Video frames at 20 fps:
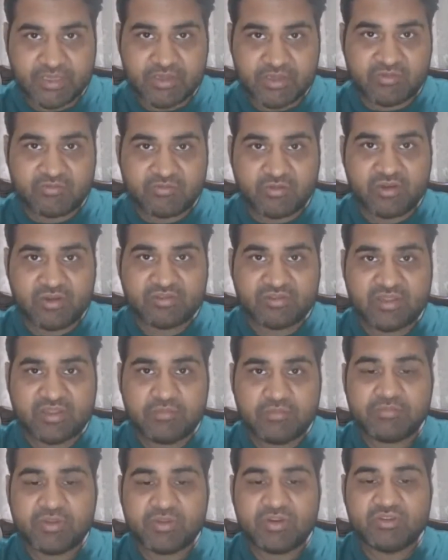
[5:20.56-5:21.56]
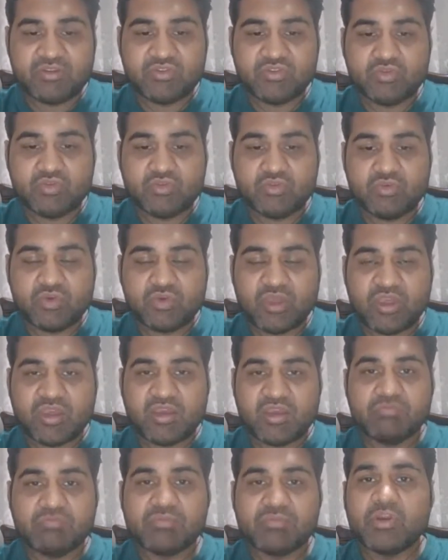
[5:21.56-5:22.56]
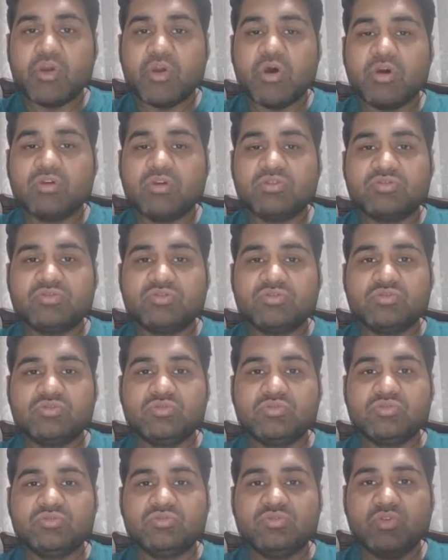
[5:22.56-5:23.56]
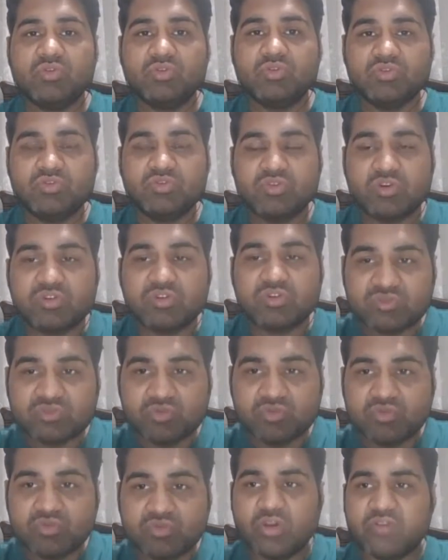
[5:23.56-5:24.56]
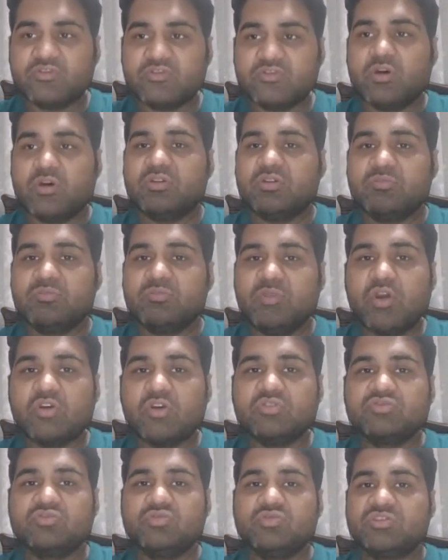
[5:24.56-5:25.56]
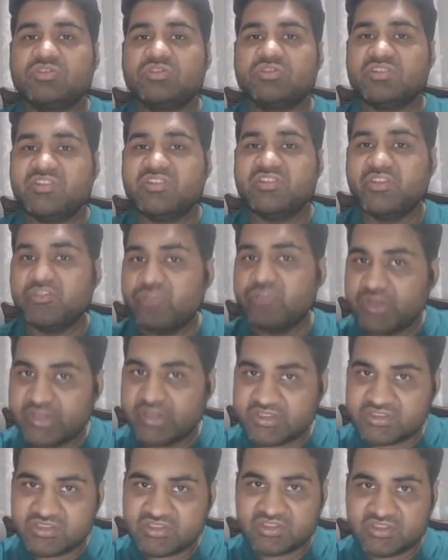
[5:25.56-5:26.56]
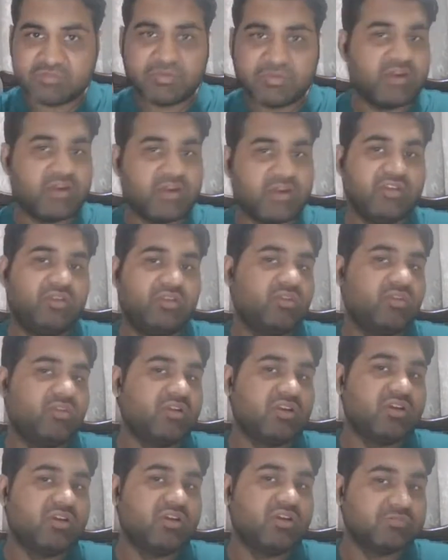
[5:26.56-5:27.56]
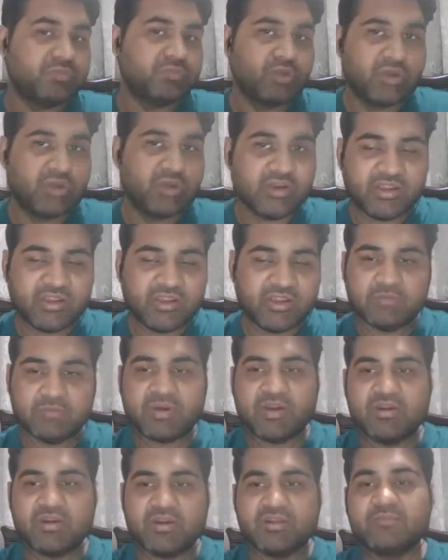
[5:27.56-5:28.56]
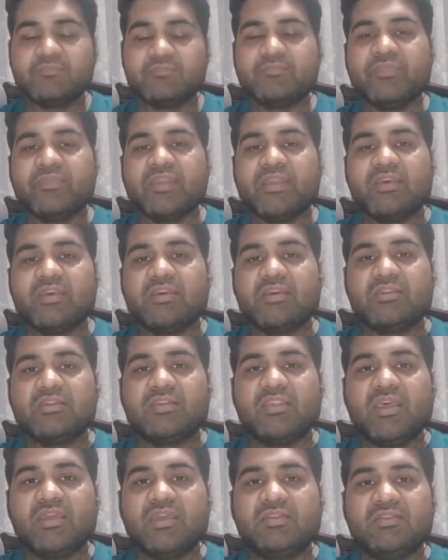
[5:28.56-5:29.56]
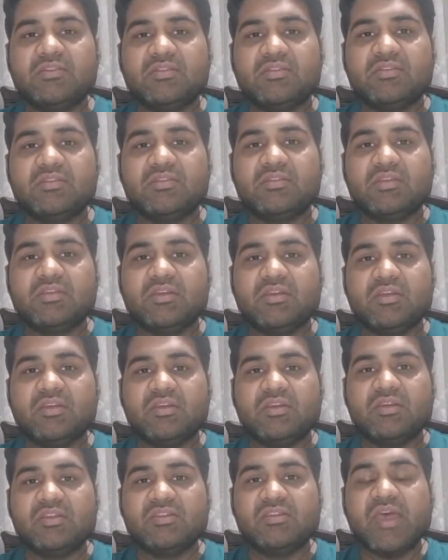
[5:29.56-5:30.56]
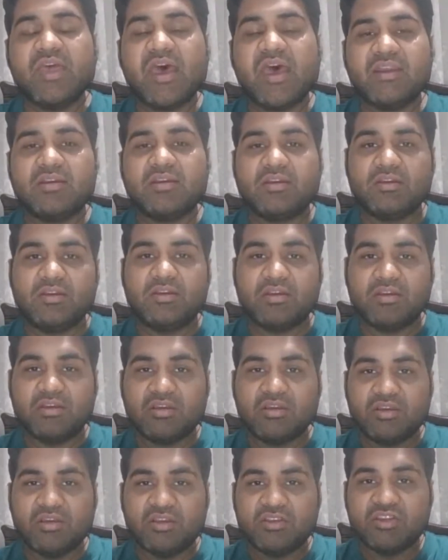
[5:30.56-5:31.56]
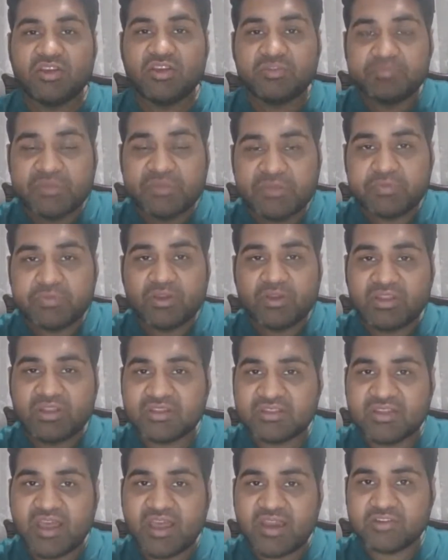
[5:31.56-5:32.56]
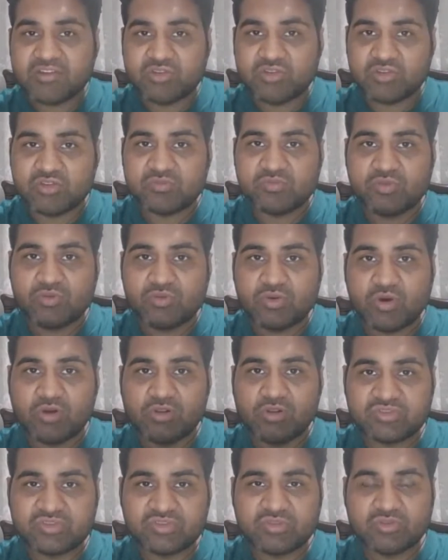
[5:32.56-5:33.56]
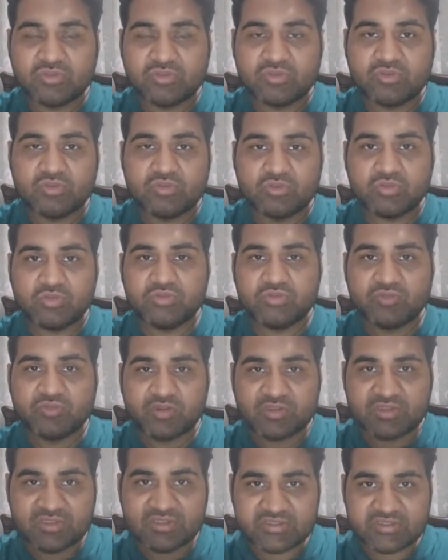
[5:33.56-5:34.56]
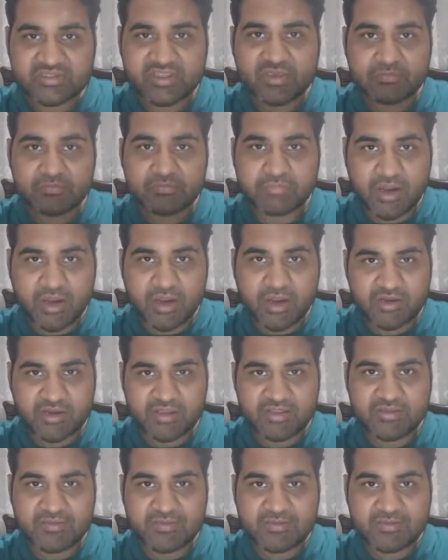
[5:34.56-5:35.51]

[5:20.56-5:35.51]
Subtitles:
For example, you belong to your school of thought belongs to a certain religious party or a political party. Then that the people in that group who also root for the same party